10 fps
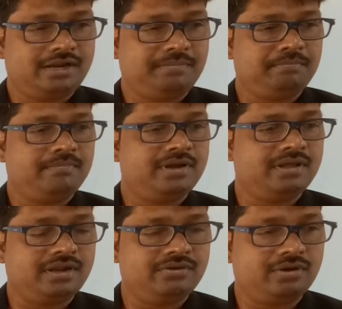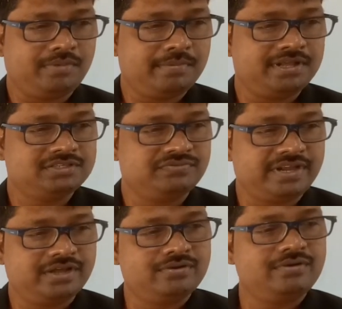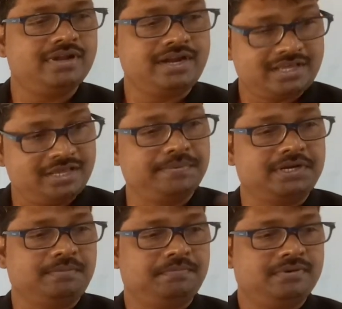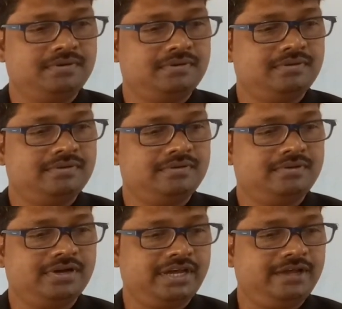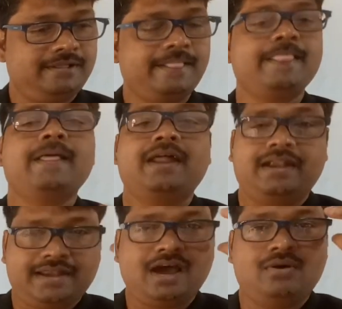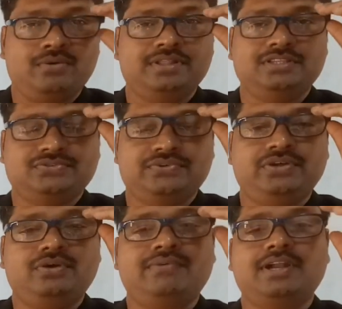remembering and your memory is very good, and keep it up. Okay. Now in this video